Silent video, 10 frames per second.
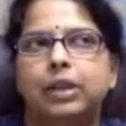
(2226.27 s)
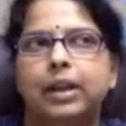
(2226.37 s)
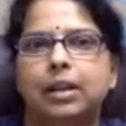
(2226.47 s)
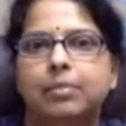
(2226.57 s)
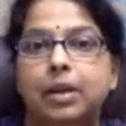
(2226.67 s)

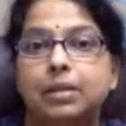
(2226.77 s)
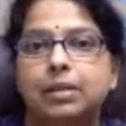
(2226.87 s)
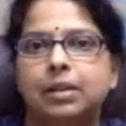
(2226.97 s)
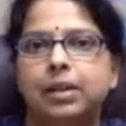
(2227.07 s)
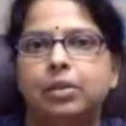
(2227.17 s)
gallium
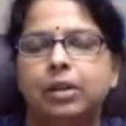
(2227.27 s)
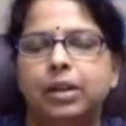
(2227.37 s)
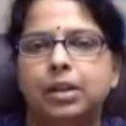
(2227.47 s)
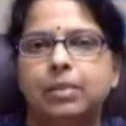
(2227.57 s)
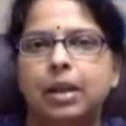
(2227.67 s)
arsenide or
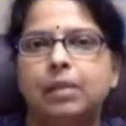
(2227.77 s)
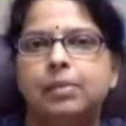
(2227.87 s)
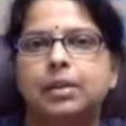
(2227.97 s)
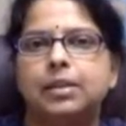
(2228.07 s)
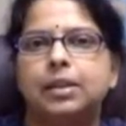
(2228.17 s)
indium gallium
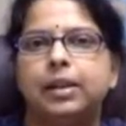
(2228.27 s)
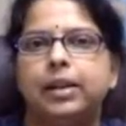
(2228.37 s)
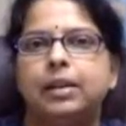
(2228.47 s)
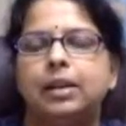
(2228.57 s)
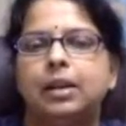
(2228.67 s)

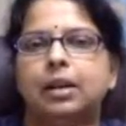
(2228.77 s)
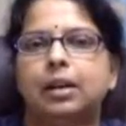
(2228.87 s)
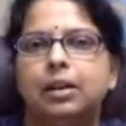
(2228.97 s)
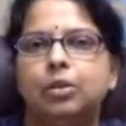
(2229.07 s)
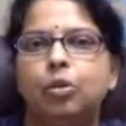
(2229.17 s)
arsenide
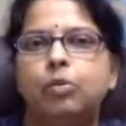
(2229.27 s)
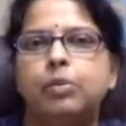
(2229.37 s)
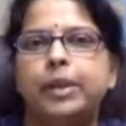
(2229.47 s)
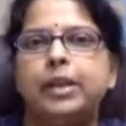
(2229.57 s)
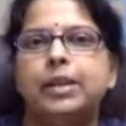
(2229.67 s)

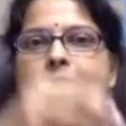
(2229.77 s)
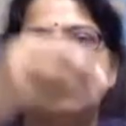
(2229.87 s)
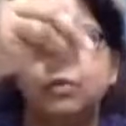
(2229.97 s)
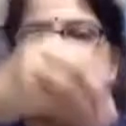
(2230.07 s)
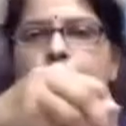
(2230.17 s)
doped material
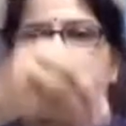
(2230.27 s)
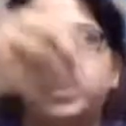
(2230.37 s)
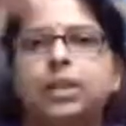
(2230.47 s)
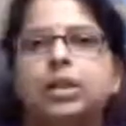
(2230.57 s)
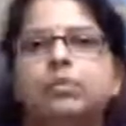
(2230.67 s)
in one
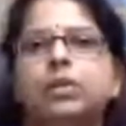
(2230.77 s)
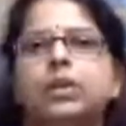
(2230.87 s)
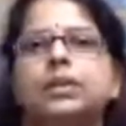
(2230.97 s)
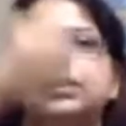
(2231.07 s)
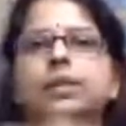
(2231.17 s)
location
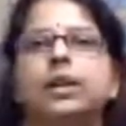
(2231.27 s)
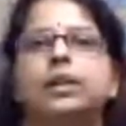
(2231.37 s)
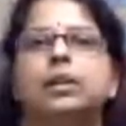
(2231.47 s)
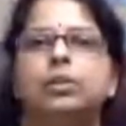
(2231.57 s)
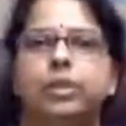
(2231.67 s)
versus the
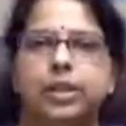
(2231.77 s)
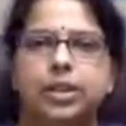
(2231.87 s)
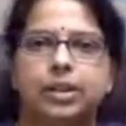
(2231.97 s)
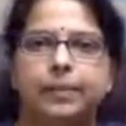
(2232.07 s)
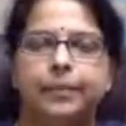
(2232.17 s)
other
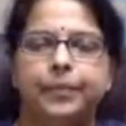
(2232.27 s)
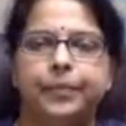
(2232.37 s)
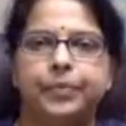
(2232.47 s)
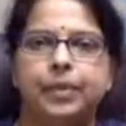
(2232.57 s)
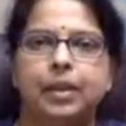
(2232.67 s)
location.
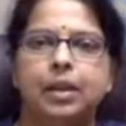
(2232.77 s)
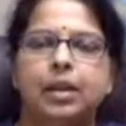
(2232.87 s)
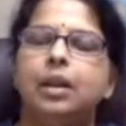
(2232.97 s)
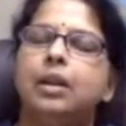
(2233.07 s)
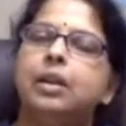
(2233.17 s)

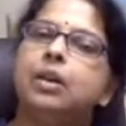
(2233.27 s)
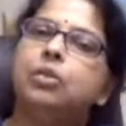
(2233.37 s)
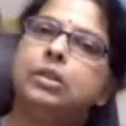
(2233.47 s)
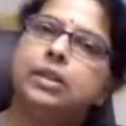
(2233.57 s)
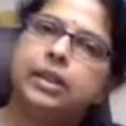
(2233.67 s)

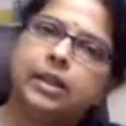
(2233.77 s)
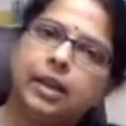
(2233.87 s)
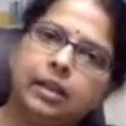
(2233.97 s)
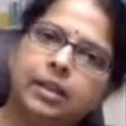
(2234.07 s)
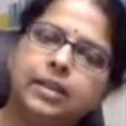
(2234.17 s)
Now, there
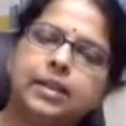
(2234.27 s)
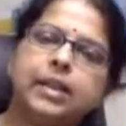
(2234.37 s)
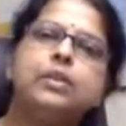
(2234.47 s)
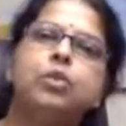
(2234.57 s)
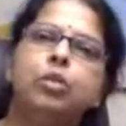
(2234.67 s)
are these
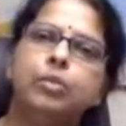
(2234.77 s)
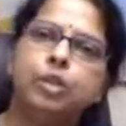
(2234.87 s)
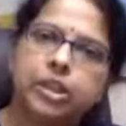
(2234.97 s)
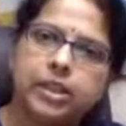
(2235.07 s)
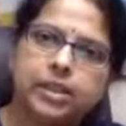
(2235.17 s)

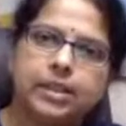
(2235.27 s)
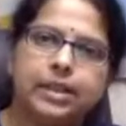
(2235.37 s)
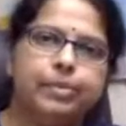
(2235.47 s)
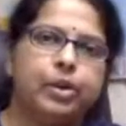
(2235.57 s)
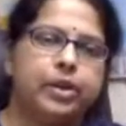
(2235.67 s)

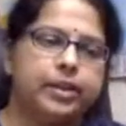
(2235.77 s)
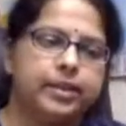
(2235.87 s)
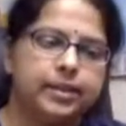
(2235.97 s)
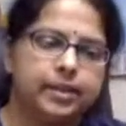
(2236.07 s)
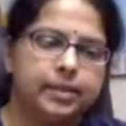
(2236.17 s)
inhomogeneously broadened
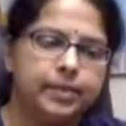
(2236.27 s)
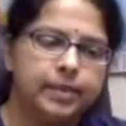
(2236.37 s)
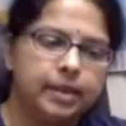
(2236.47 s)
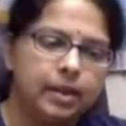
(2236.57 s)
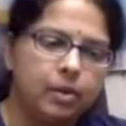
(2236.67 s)

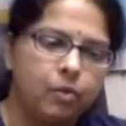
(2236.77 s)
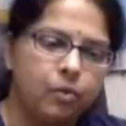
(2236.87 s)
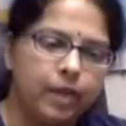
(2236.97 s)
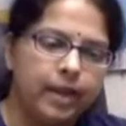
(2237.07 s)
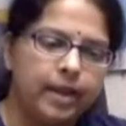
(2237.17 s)
systems
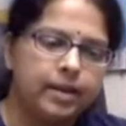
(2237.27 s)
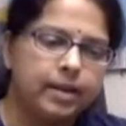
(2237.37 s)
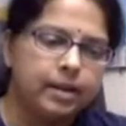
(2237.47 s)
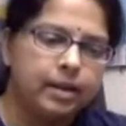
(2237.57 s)
where